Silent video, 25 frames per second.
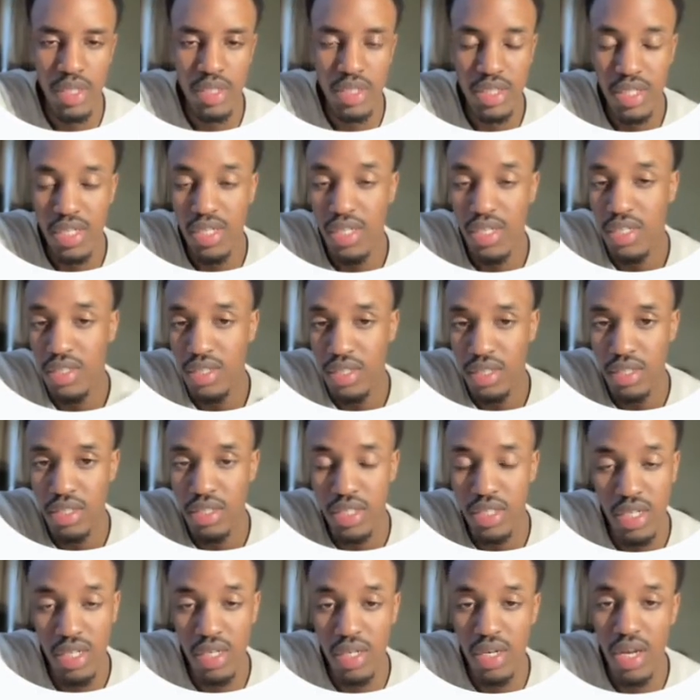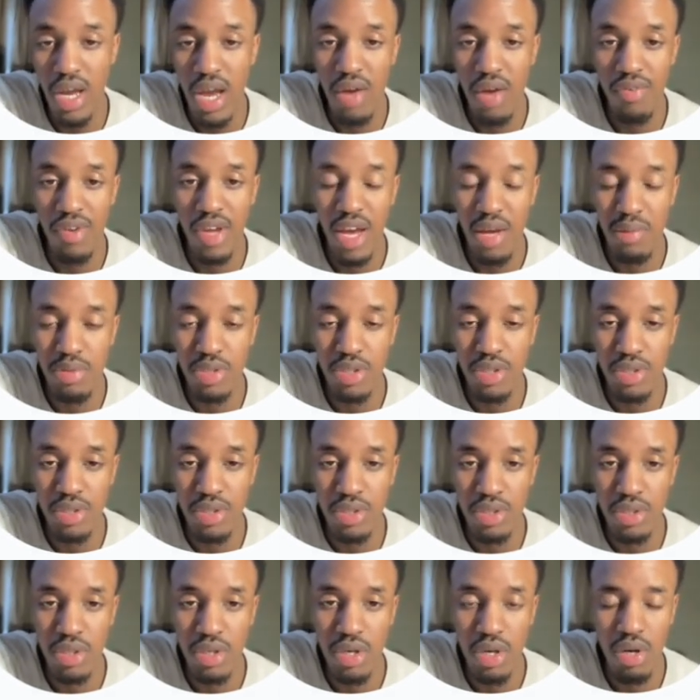She didn't have
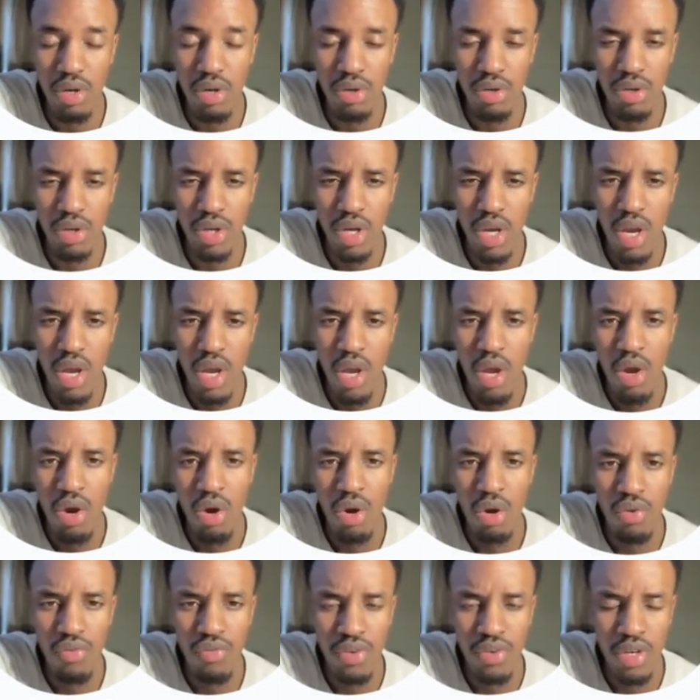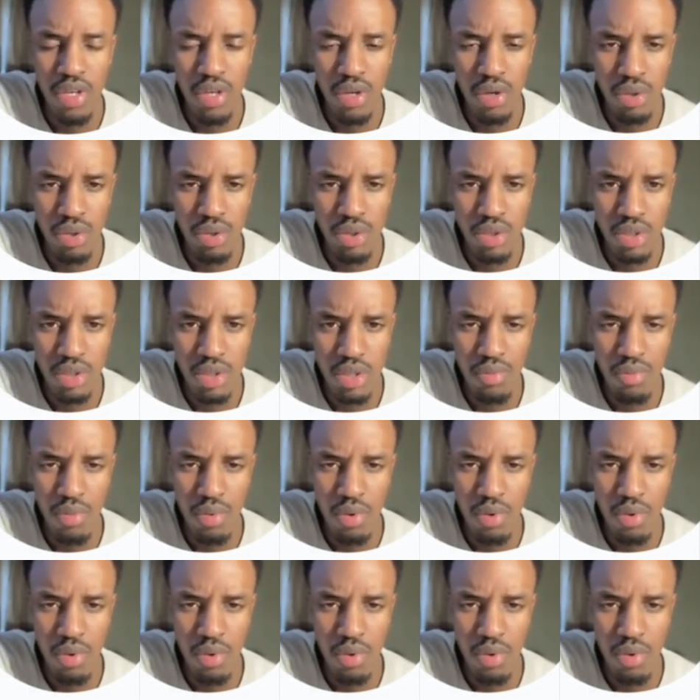captions on her videos,